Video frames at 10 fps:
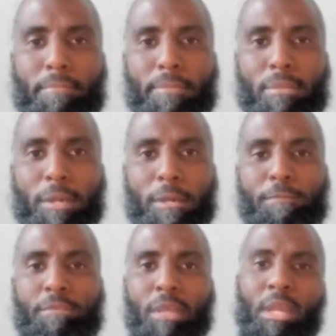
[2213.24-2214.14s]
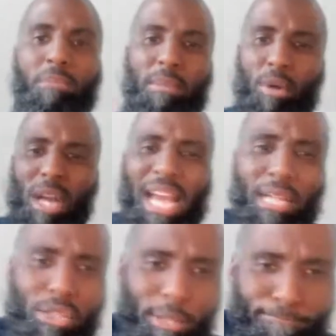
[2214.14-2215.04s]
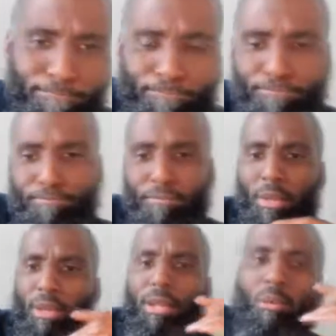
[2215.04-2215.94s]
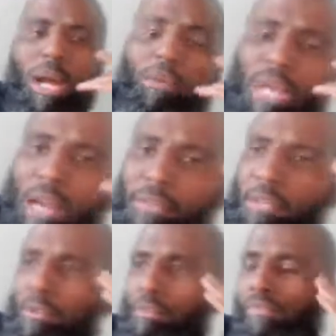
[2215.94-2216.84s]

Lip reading: All right? People ask, why do we have evil?